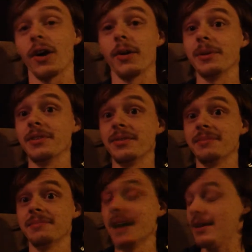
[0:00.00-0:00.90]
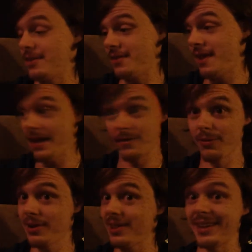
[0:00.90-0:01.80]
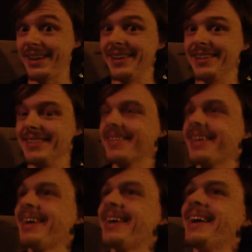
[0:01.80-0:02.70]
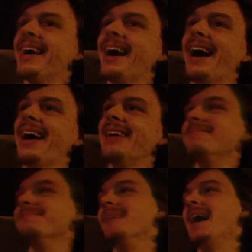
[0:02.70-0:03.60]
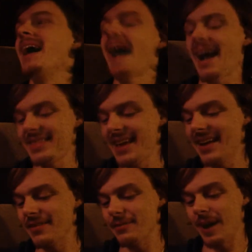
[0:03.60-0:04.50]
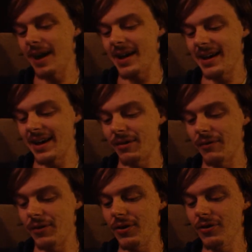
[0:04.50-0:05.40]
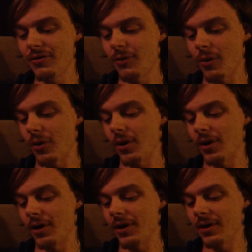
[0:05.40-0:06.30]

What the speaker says: garbage. It really is. At the end of my review for